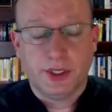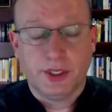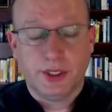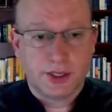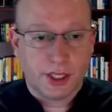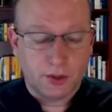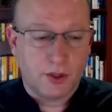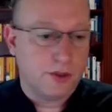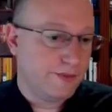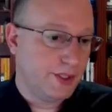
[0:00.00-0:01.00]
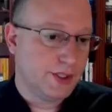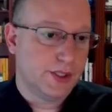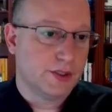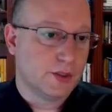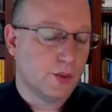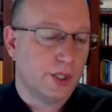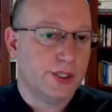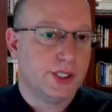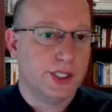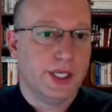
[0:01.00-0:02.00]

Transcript: And this is how all of these things are wired